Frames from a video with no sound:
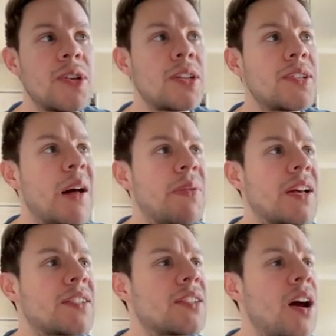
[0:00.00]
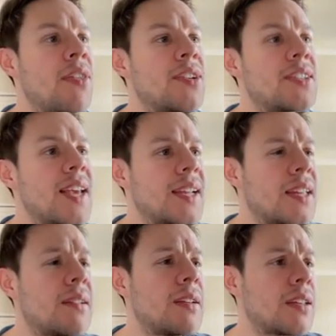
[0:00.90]
trailing stop loss on the
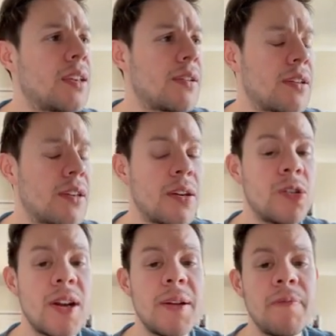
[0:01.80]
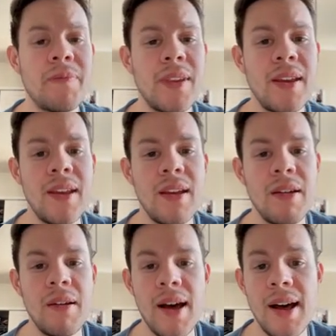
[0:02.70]
second QQQ trade.
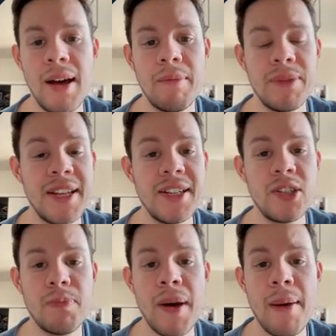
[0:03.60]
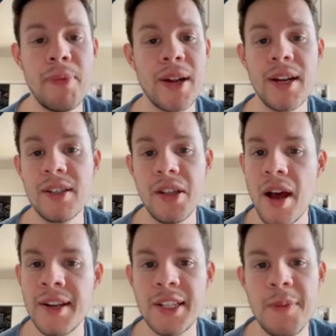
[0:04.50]
This pop right here is
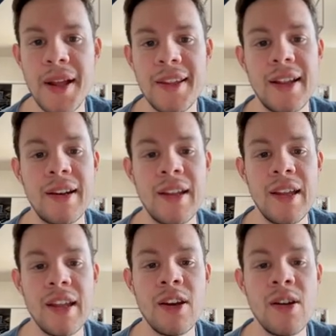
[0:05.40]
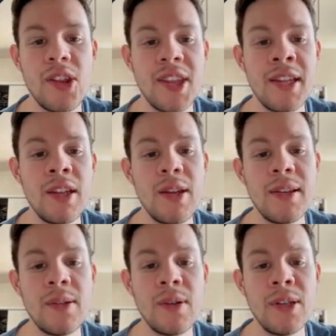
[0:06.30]
unexpected. The thing you
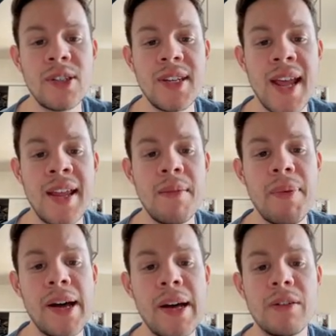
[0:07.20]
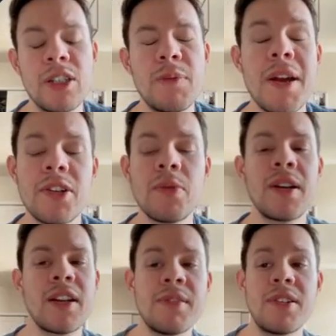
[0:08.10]
have to understand about, especially when
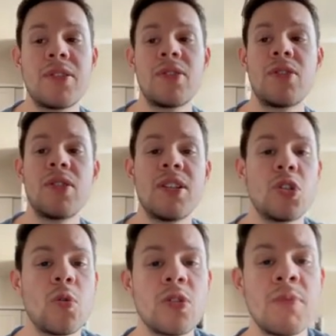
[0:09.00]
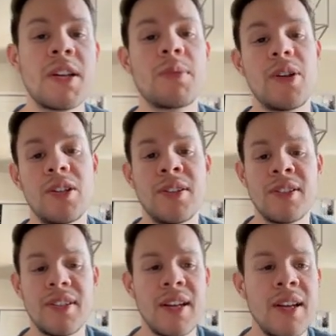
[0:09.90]
it comes to these short-term
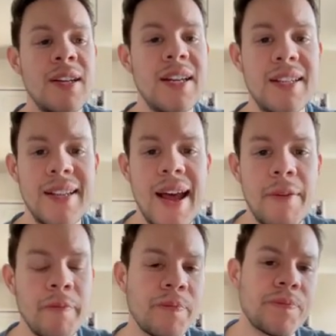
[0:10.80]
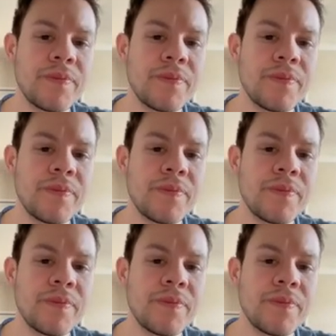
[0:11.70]
expirations, is that